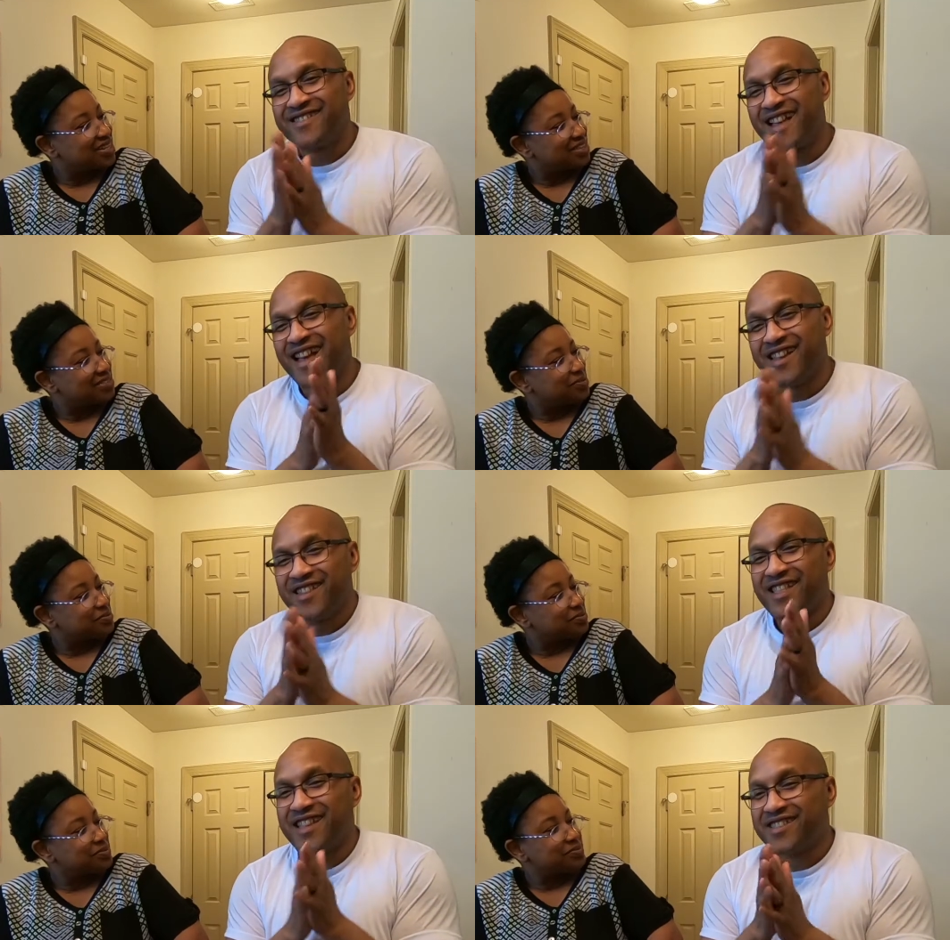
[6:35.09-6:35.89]
Speaker 1: Now,
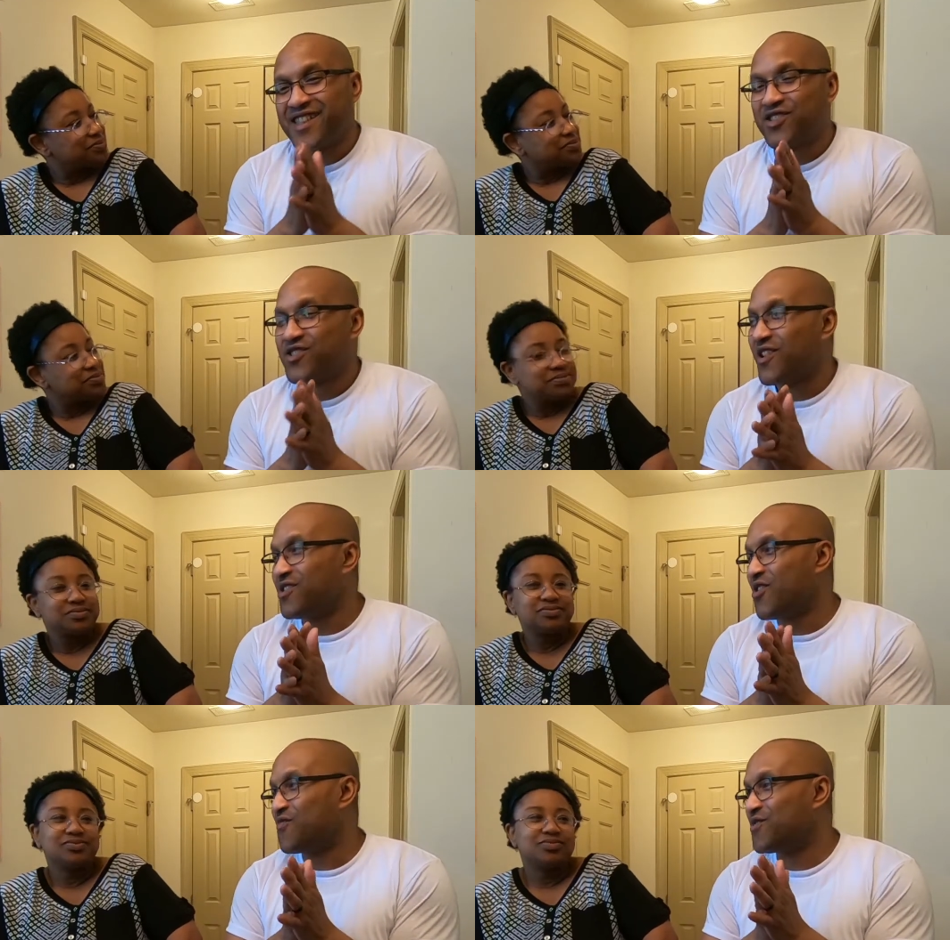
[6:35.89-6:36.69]
like I said, it started
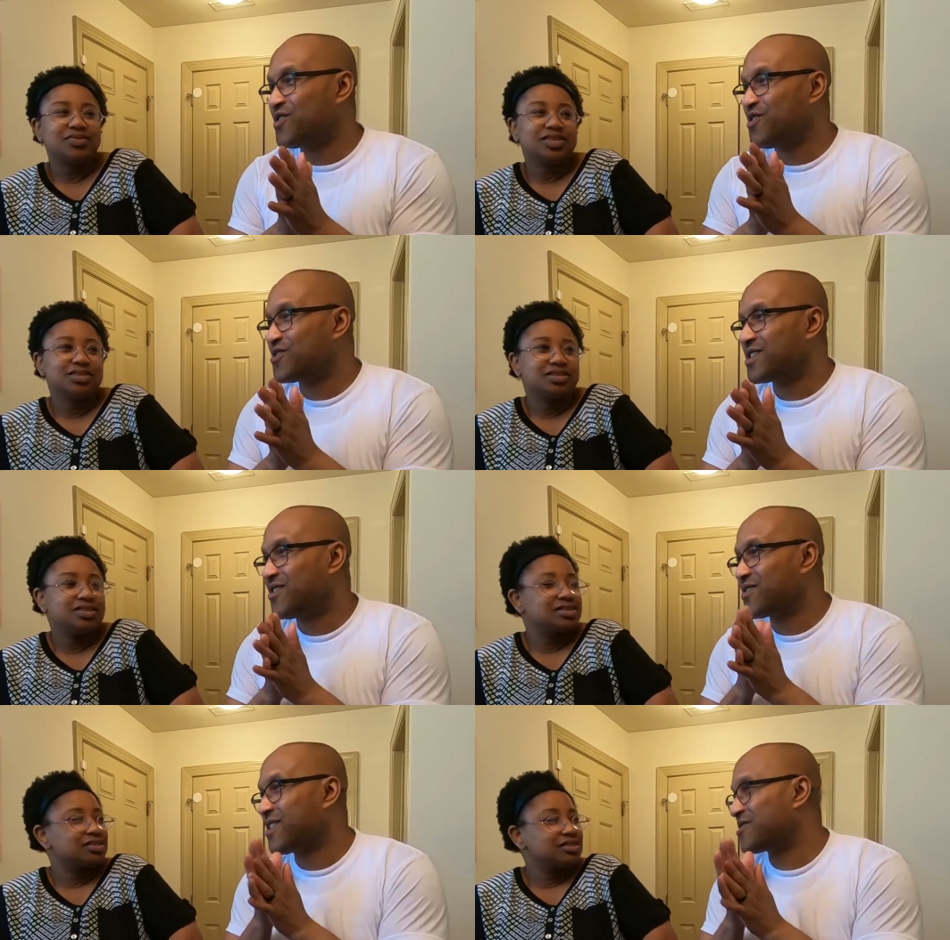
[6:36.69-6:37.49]
off a little slow
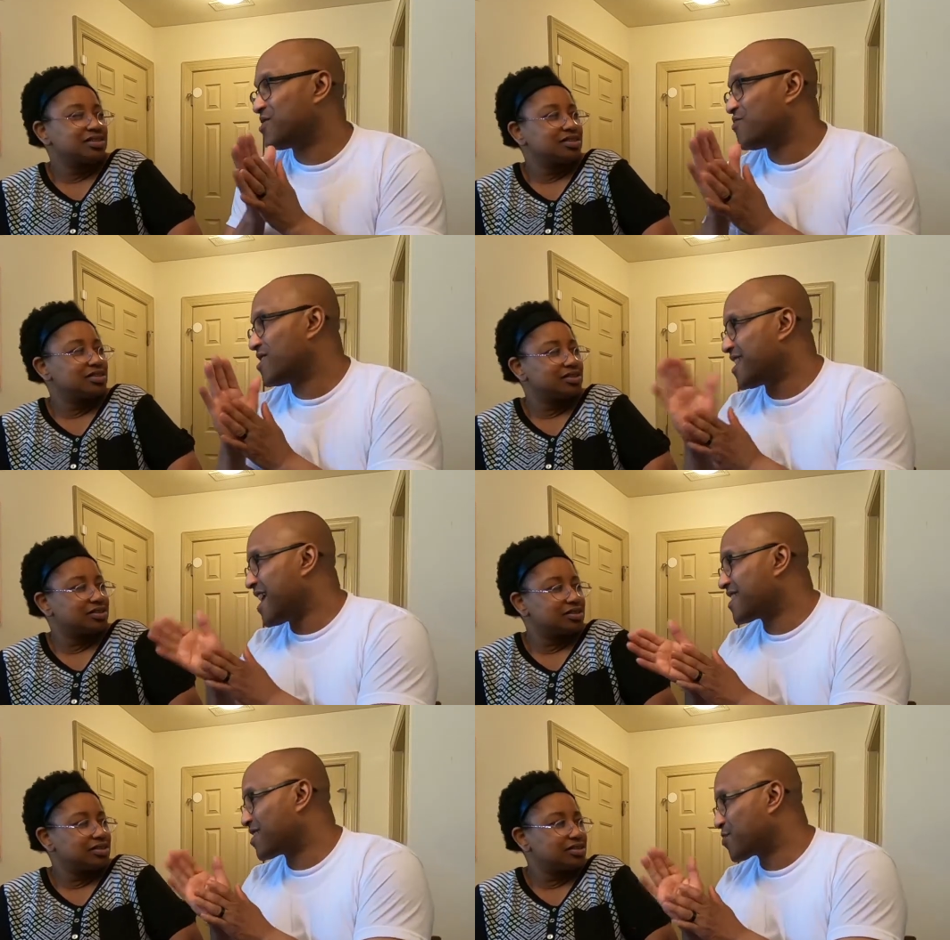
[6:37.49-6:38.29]
because she wasn't
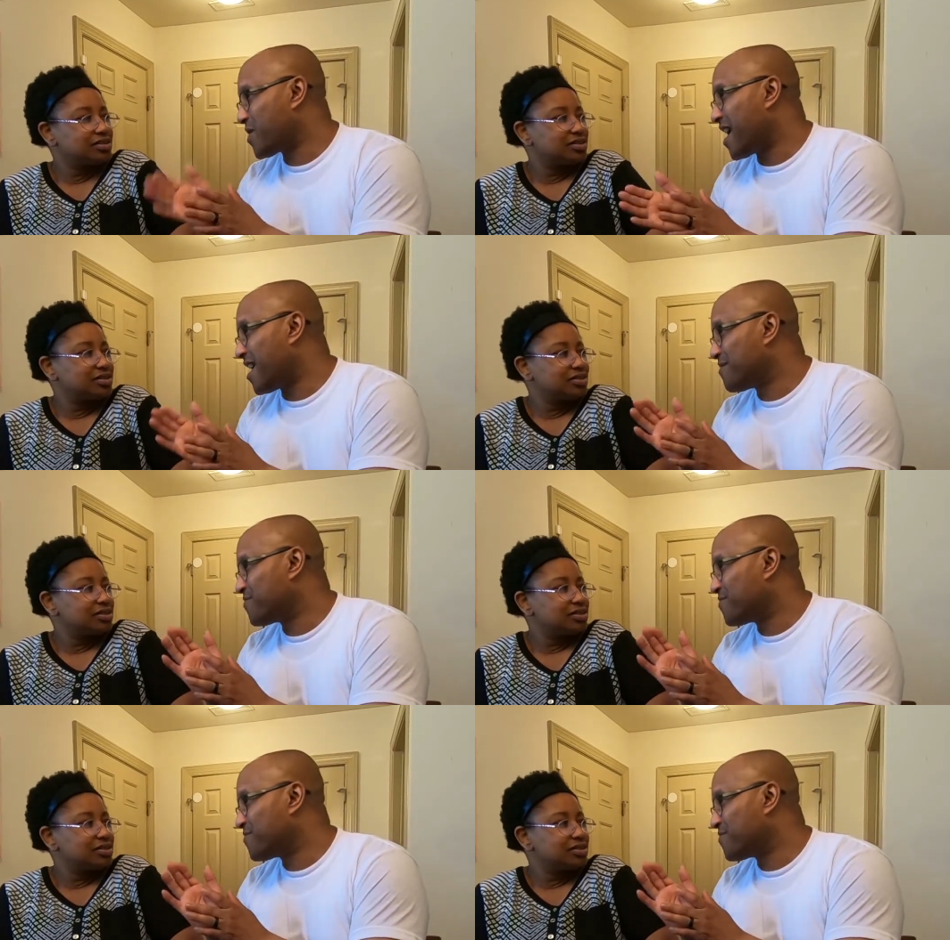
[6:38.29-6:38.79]
at the spot.